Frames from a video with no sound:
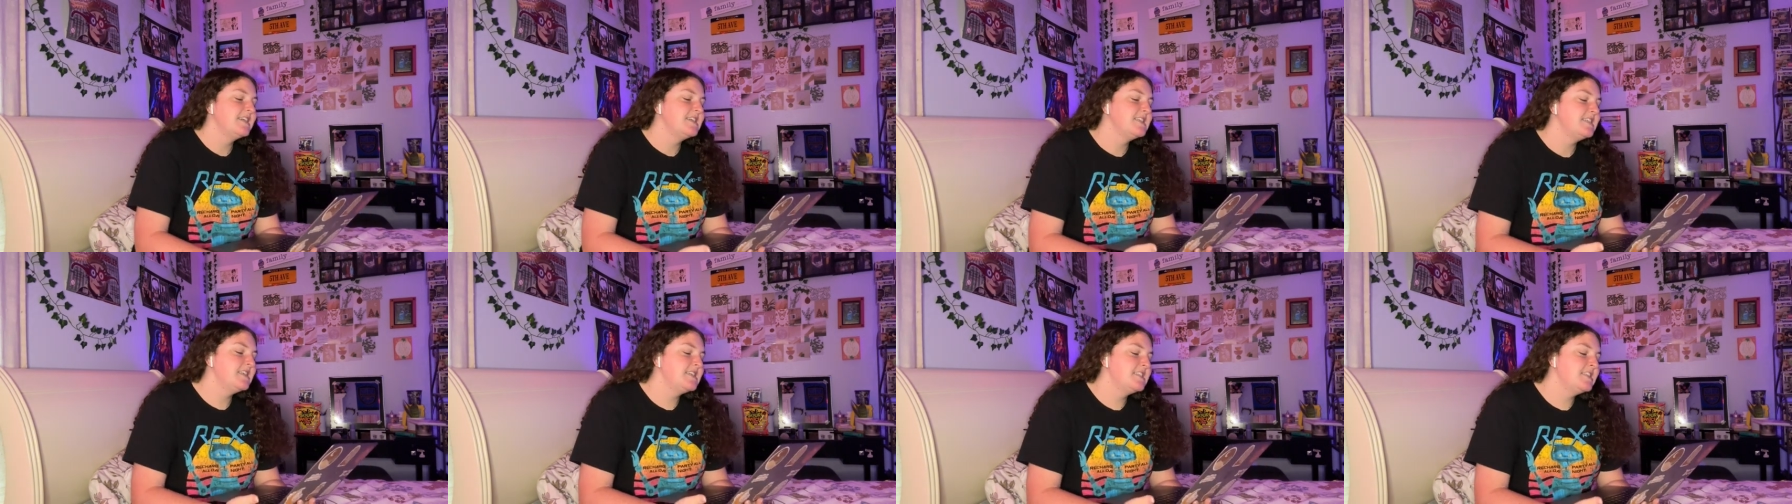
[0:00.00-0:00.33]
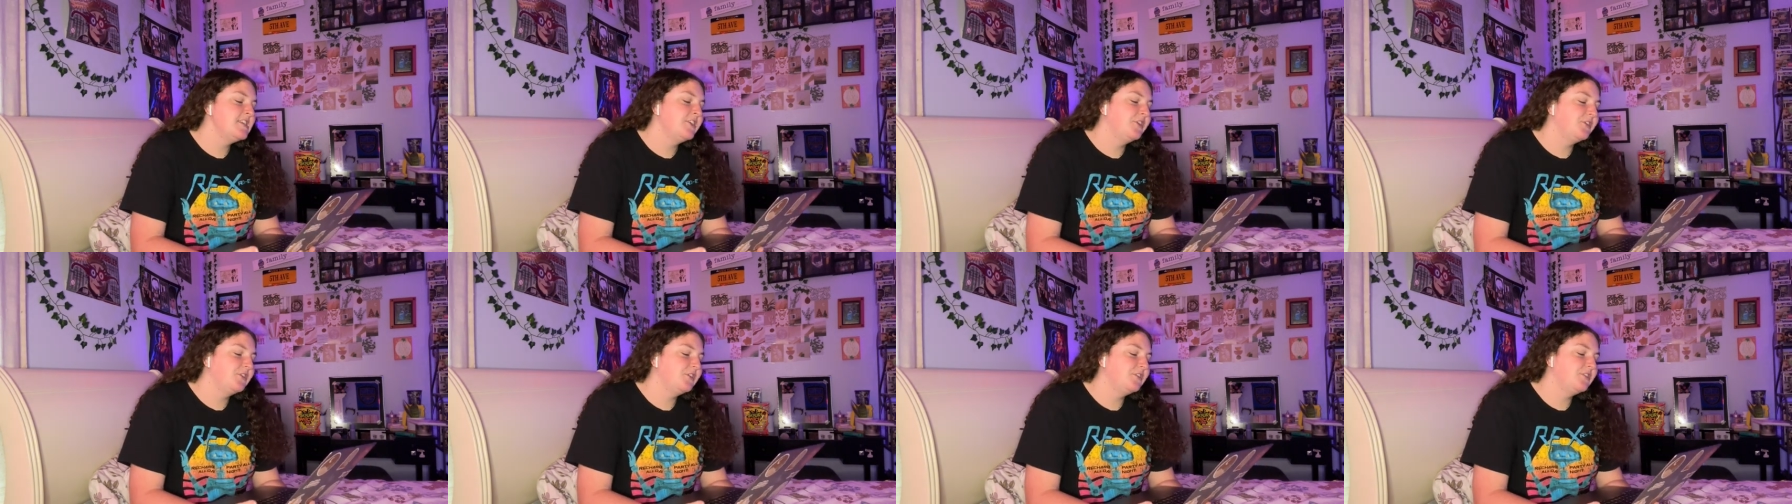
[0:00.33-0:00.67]

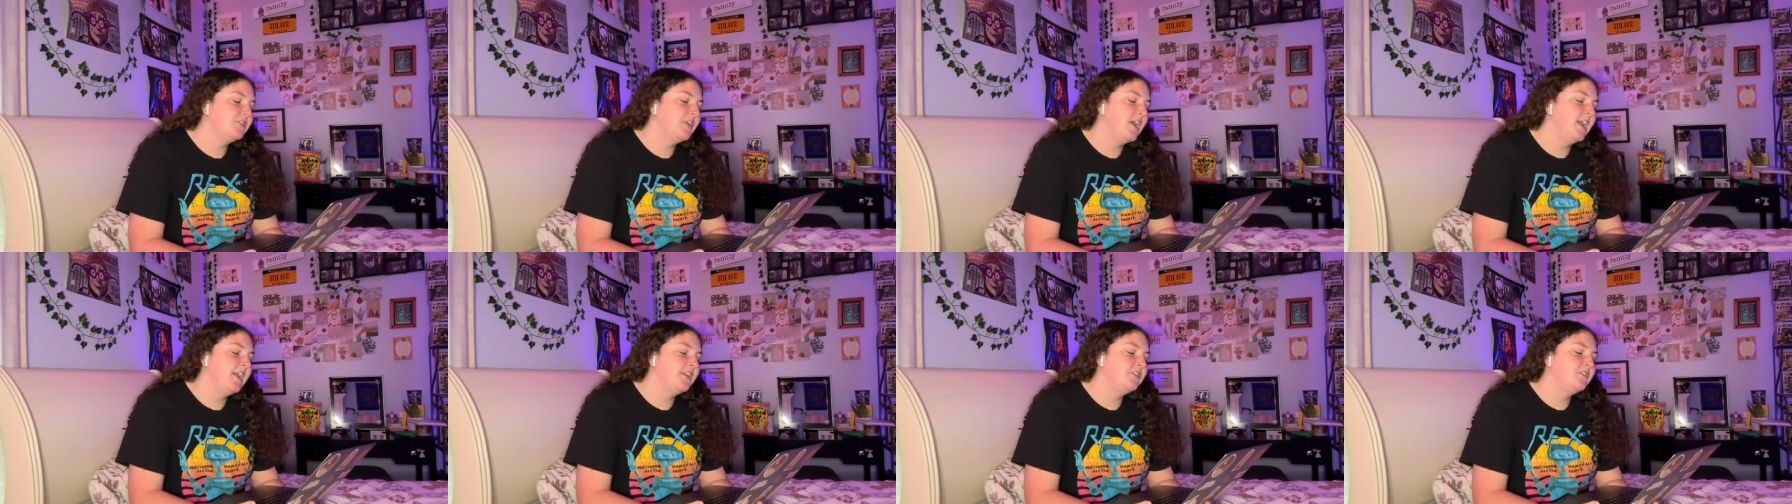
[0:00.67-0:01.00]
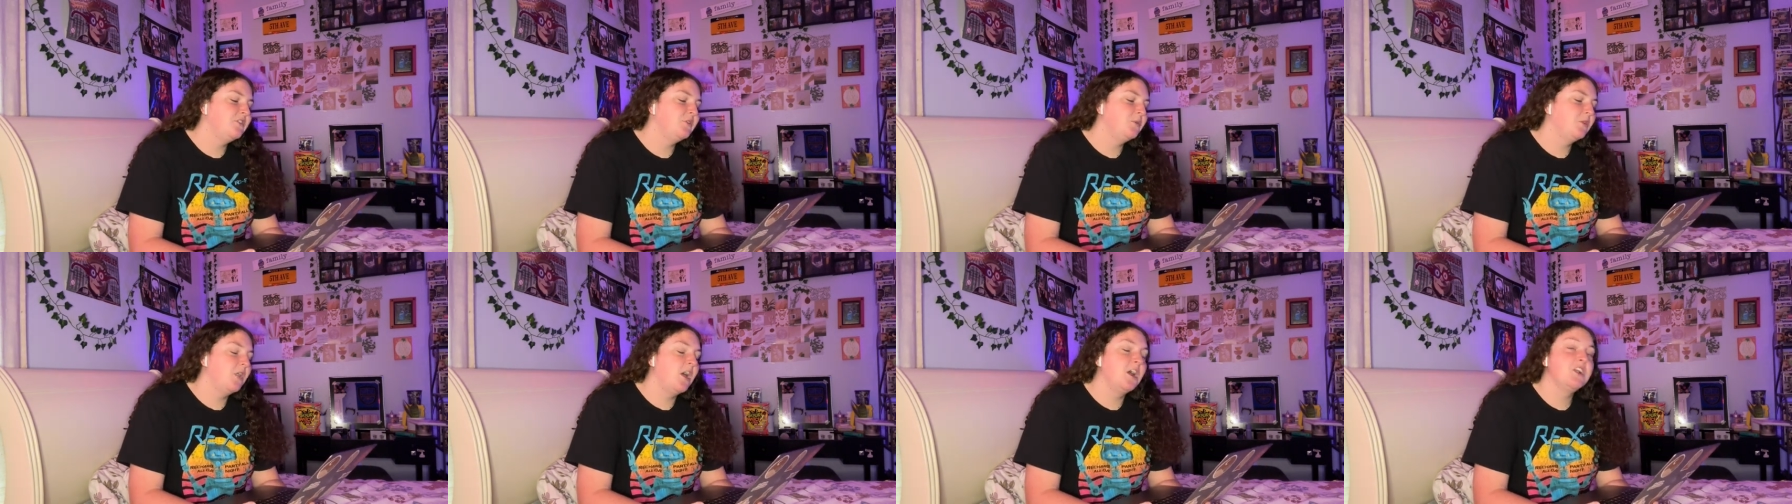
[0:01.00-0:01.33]
Disney Cruise Line
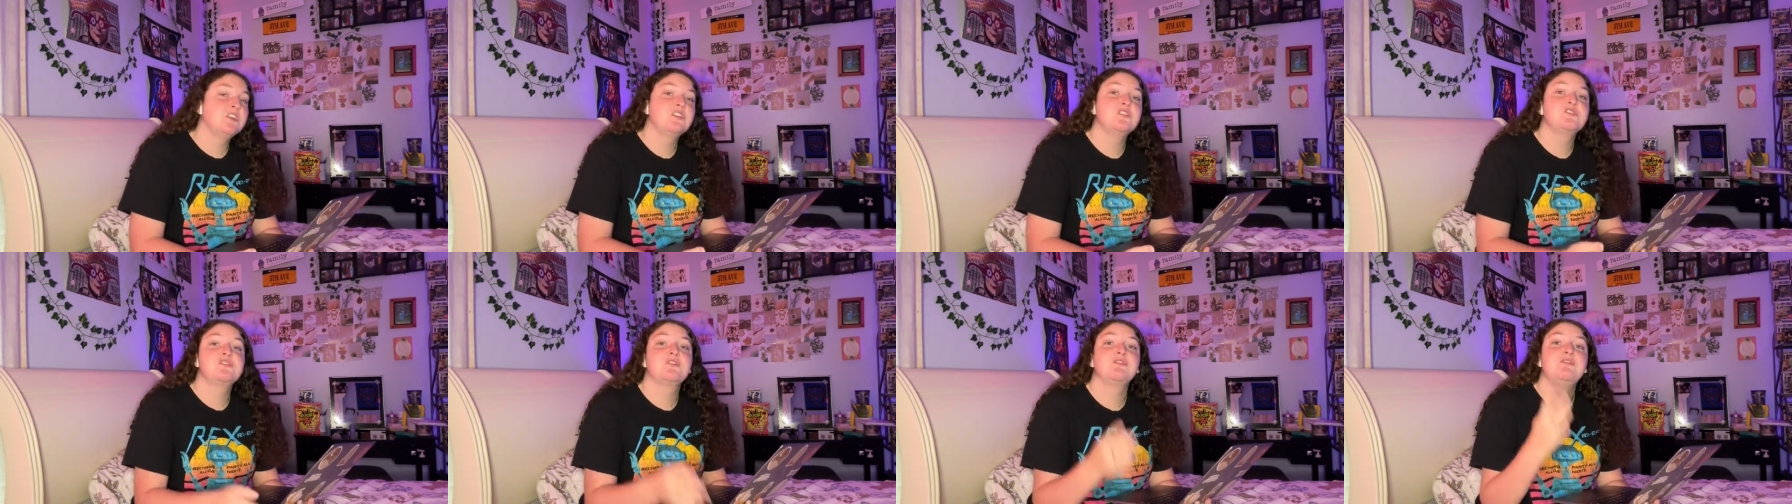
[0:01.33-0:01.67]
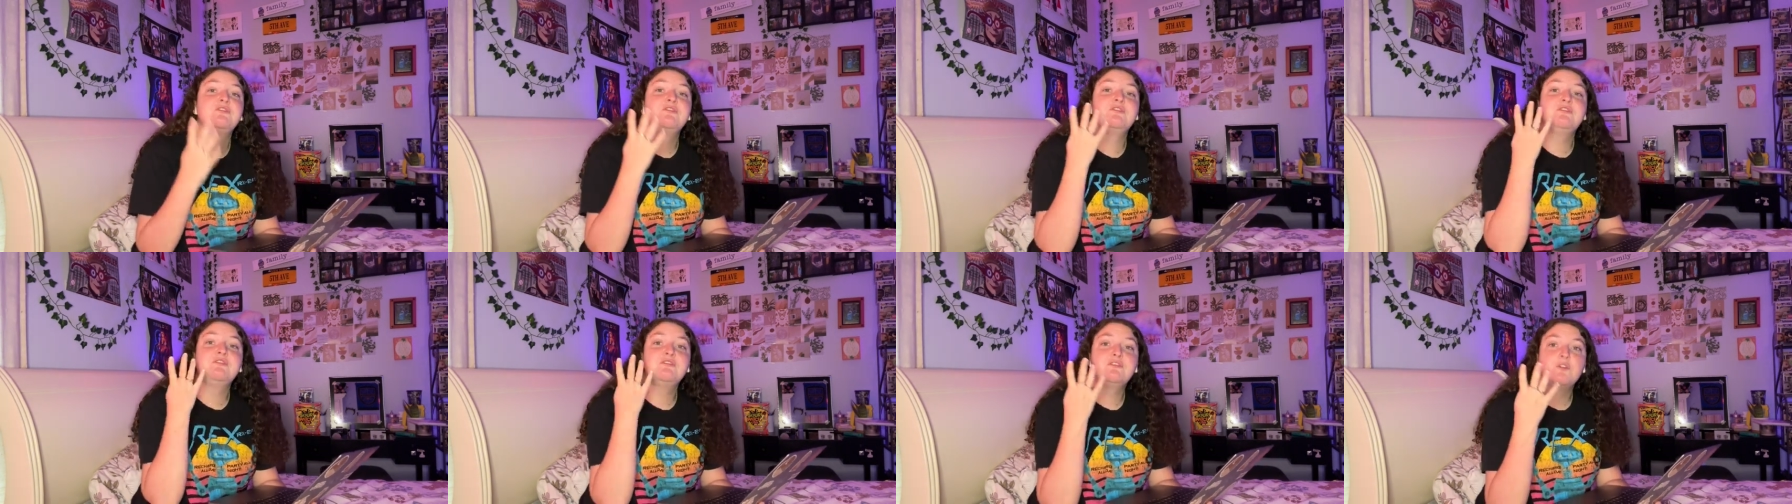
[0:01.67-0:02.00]
to launch
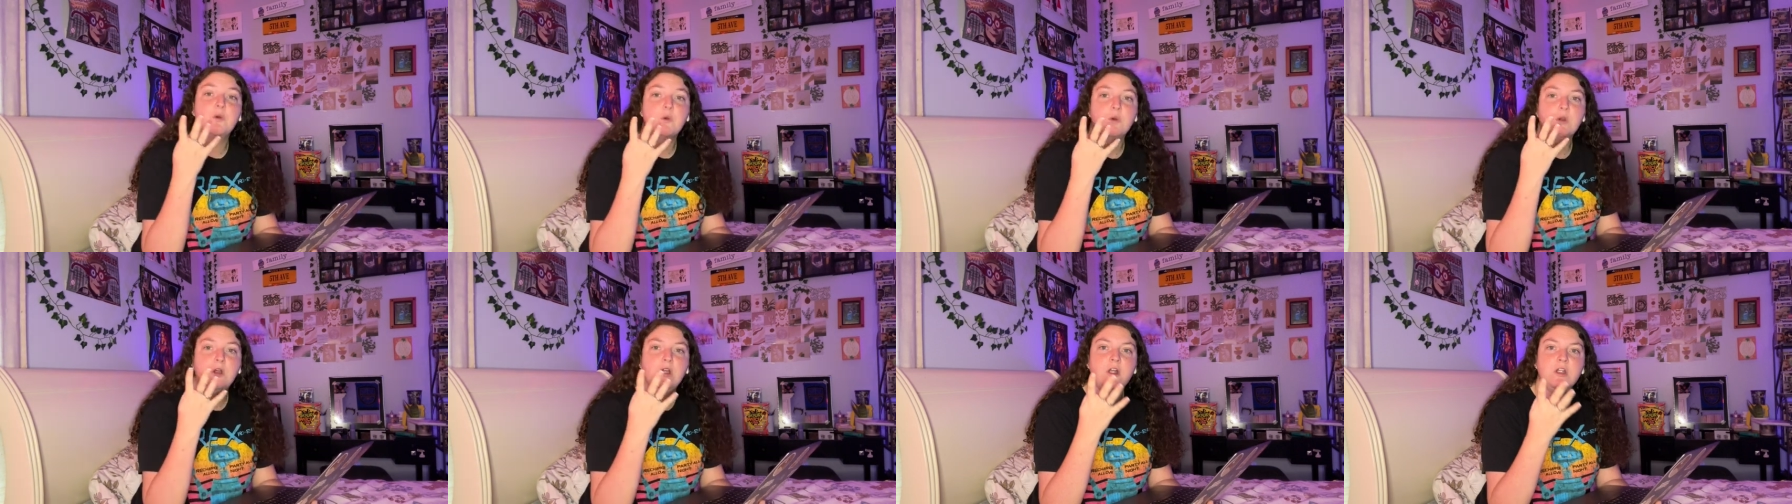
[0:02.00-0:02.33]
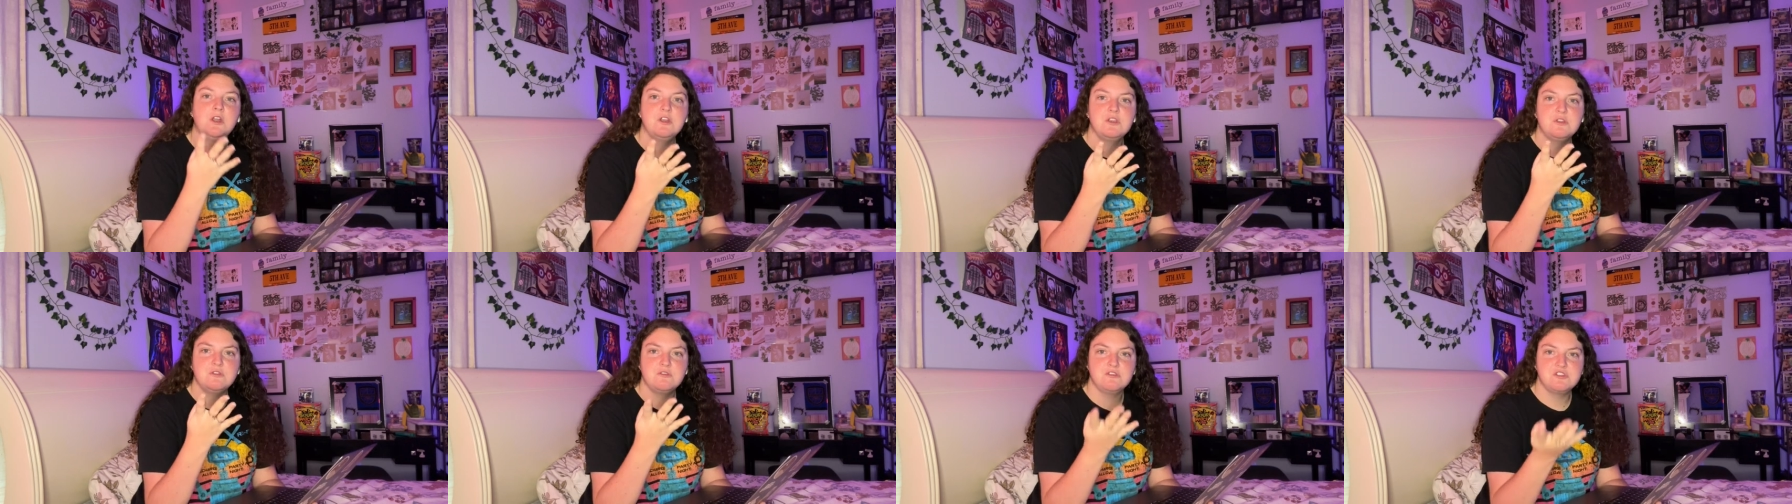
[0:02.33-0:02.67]
four
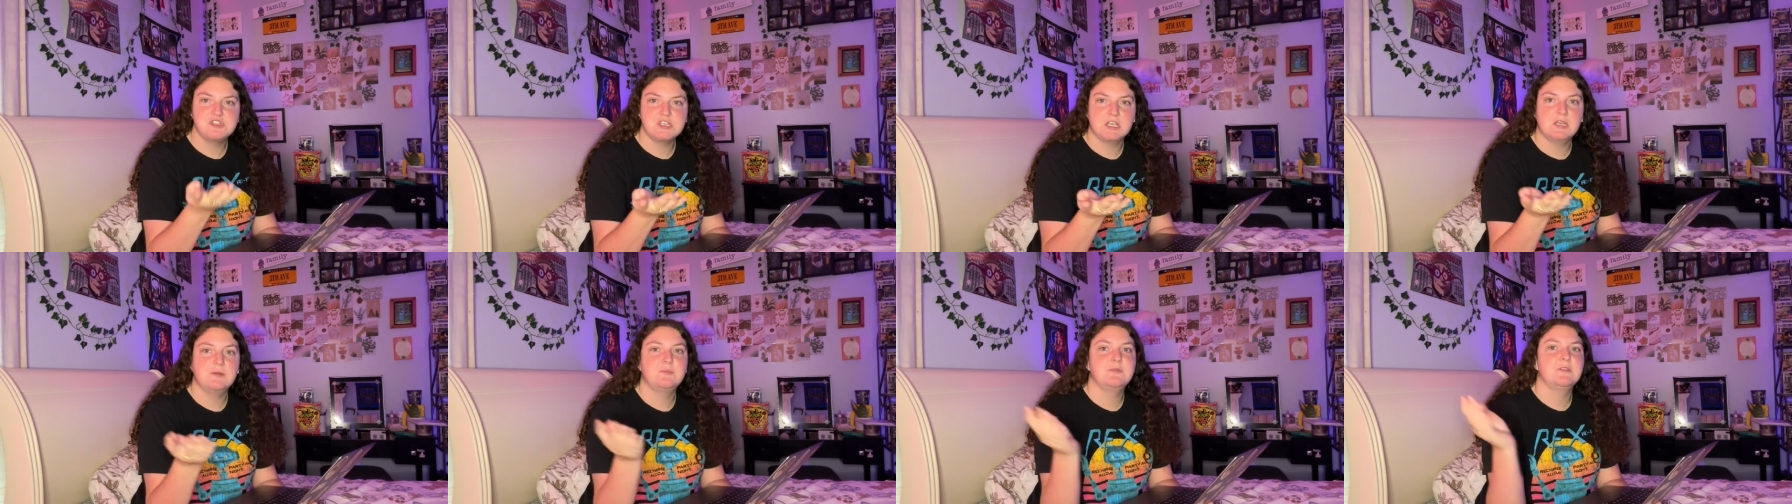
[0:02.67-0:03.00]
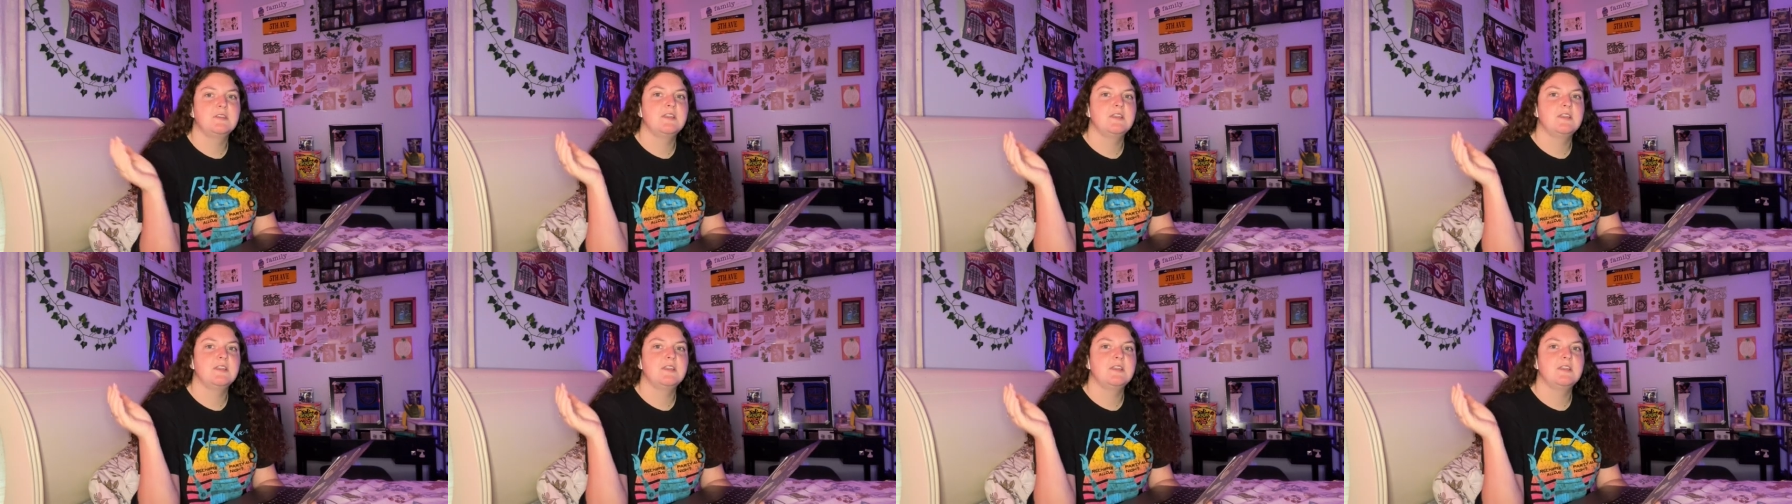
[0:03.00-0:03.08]
new ships.